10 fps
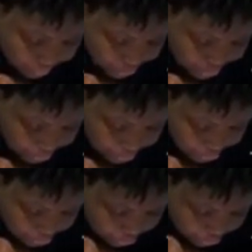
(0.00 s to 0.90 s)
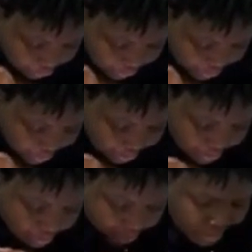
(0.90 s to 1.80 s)
some gauze or dressing,
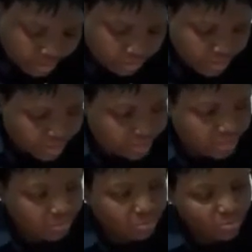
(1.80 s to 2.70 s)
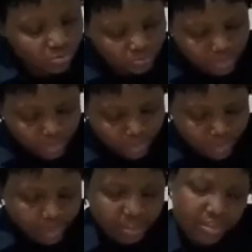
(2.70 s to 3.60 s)
and then you ask them to make
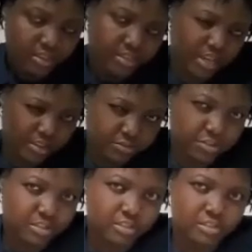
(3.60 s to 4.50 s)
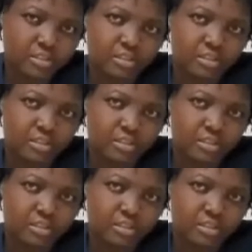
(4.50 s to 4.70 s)
a tight fist.